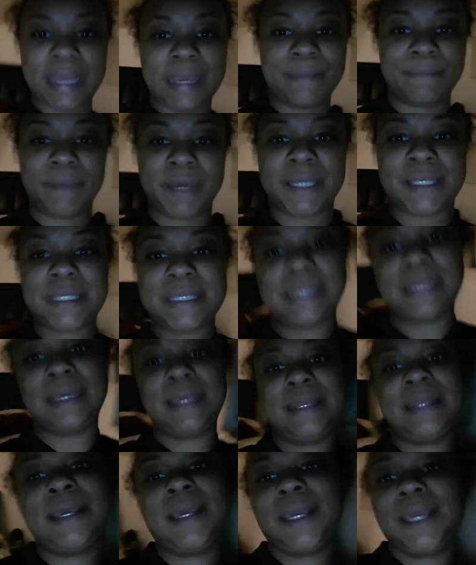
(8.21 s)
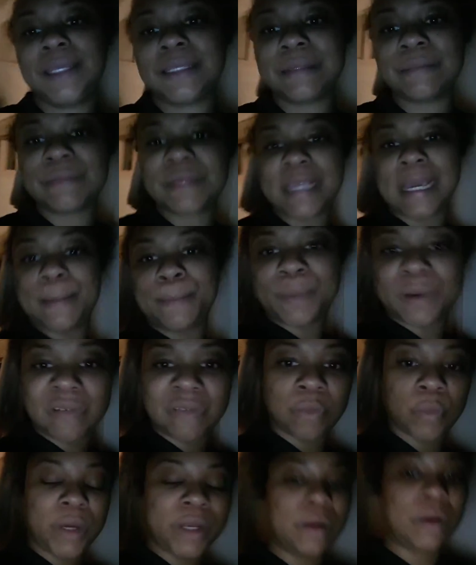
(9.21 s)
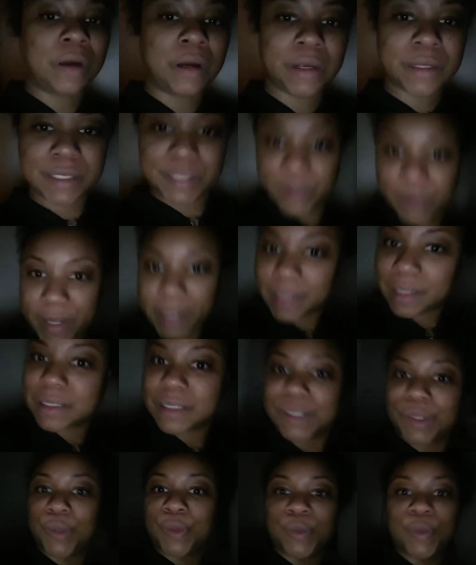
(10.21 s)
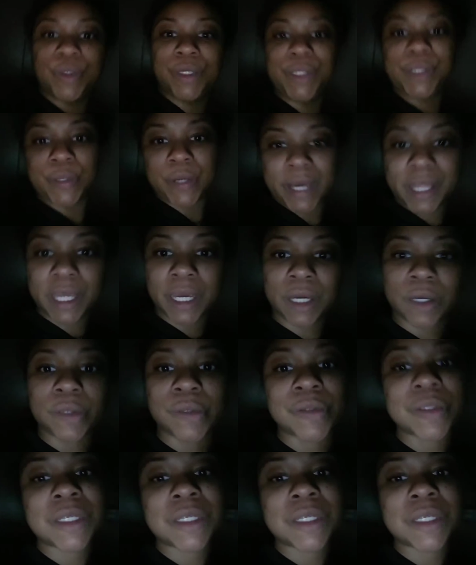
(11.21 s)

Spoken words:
my son had some type of winter concert at his school. You know how that goes.